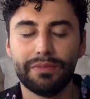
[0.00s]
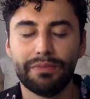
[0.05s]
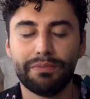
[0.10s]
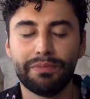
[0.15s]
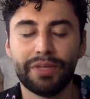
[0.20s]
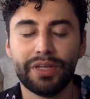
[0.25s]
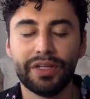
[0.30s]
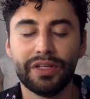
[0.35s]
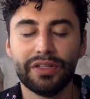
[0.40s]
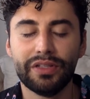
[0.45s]

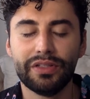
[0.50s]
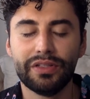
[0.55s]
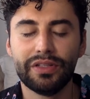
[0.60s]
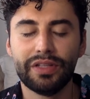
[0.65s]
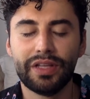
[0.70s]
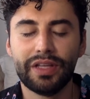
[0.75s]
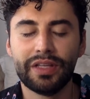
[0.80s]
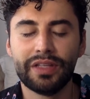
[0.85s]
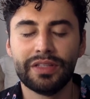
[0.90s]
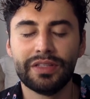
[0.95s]
but
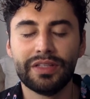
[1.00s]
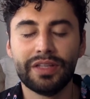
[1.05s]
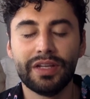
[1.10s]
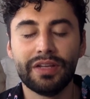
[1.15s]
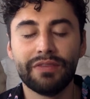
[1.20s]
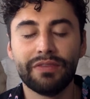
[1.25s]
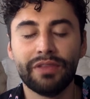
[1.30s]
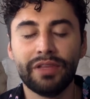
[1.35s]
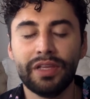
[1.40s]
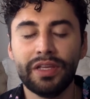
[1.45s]
instead
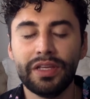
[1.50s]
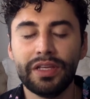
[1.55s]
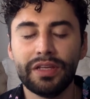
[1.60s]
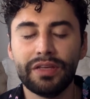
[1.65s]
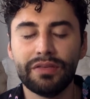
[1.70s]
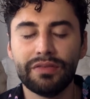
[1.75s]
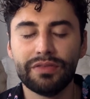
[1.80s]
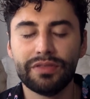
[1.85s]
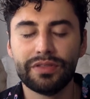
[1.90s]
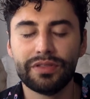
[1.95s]
of
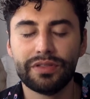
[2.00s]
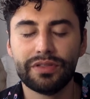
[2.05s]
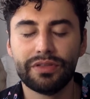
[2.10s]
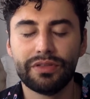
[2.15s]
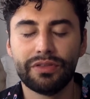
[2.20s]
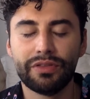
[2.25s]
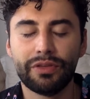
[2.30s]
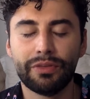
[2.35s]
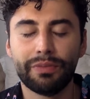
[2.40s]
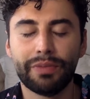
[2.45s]
leaves,
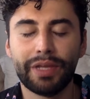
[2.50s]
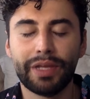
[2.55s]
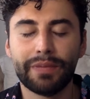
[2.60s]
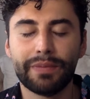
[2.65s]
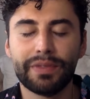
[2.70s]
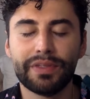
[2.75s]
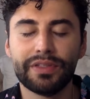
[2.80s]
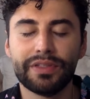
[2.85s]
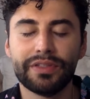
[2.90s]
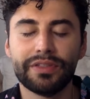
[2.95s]
they're blank
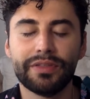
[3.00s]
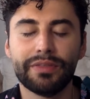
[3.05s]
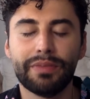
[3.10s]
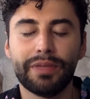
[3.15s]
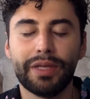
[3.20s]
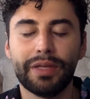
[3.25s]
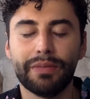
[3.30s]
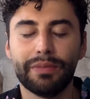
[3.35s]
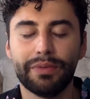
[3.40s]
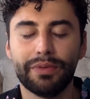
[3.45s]
pieces of
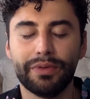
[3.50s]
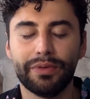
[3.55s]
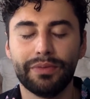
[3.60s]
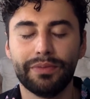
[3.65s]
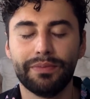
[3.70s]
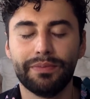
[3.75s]
paper.